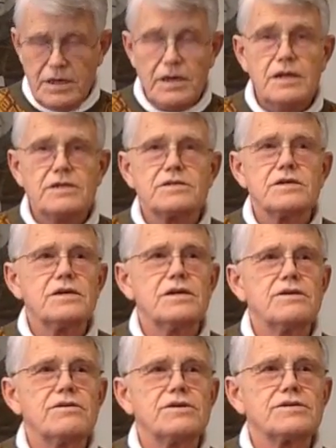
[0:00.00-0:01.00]
It is the
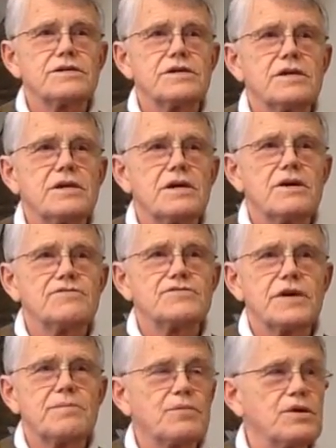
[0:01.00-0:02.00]
heresy of
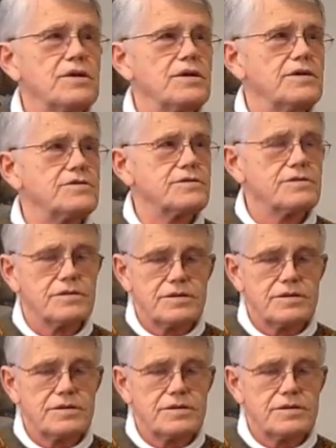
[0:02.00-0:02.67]
separateness.